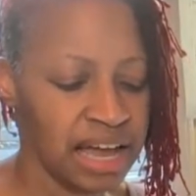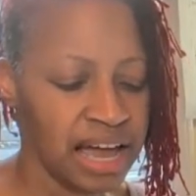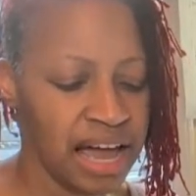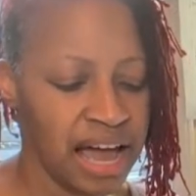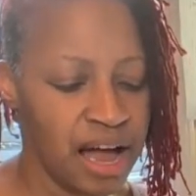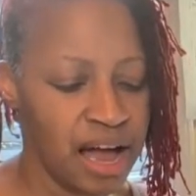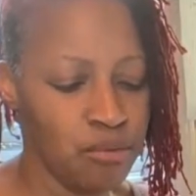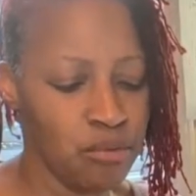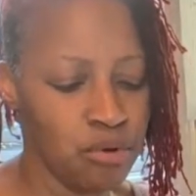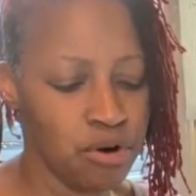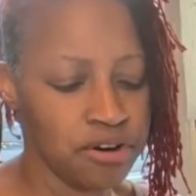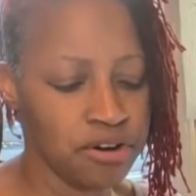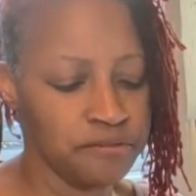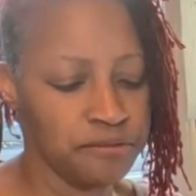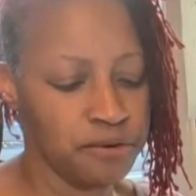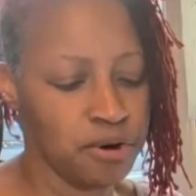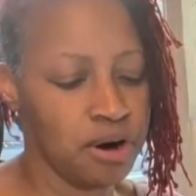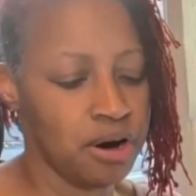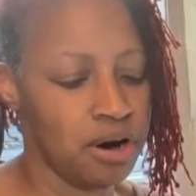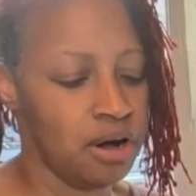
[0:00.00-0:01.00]
I work
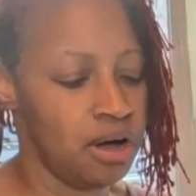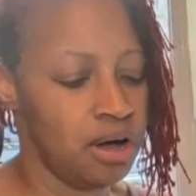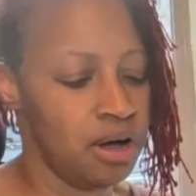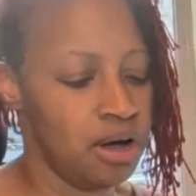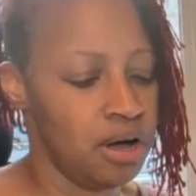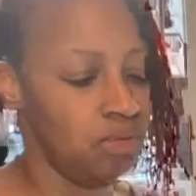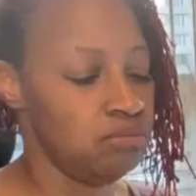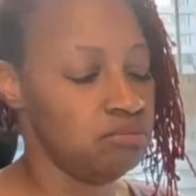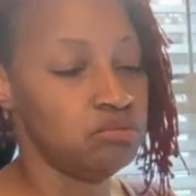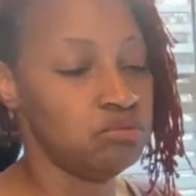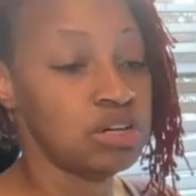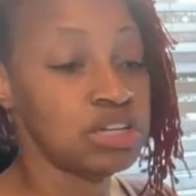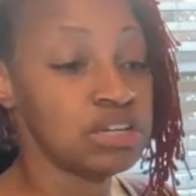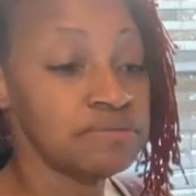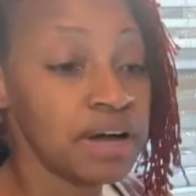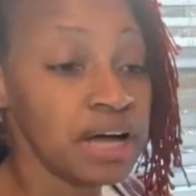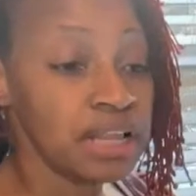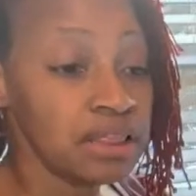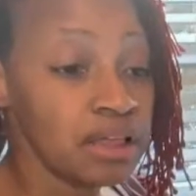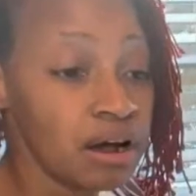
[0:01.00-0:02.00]
for one of
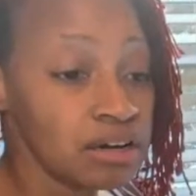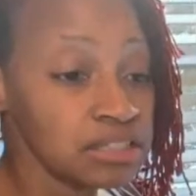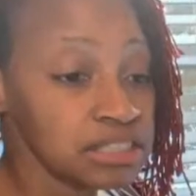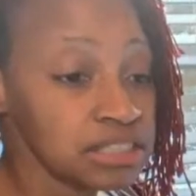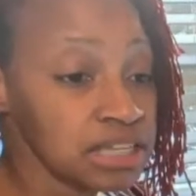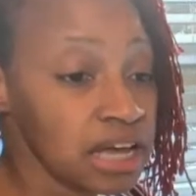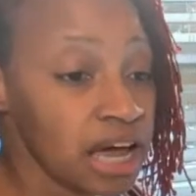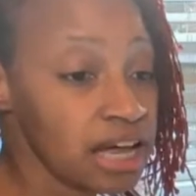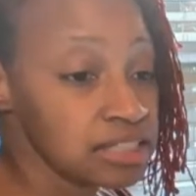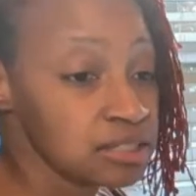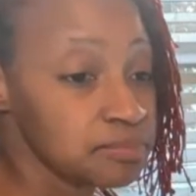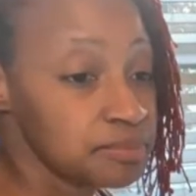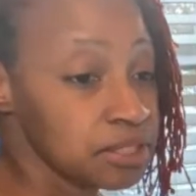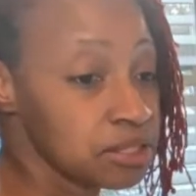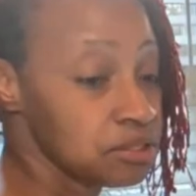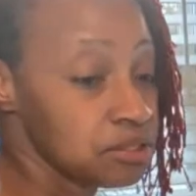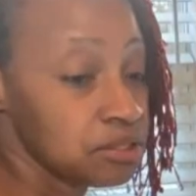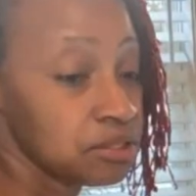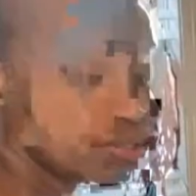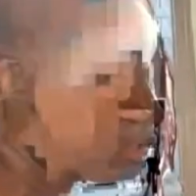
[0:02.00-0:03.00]
our largest
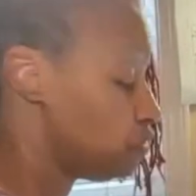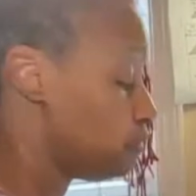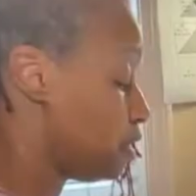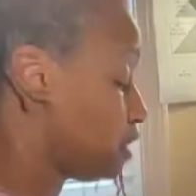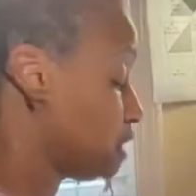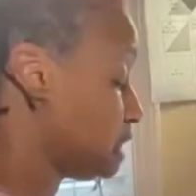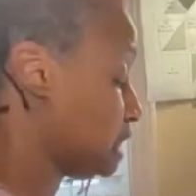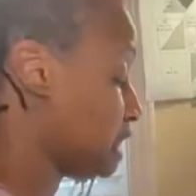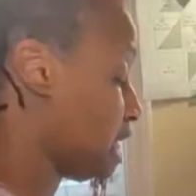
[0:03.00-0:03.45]
hospitals, University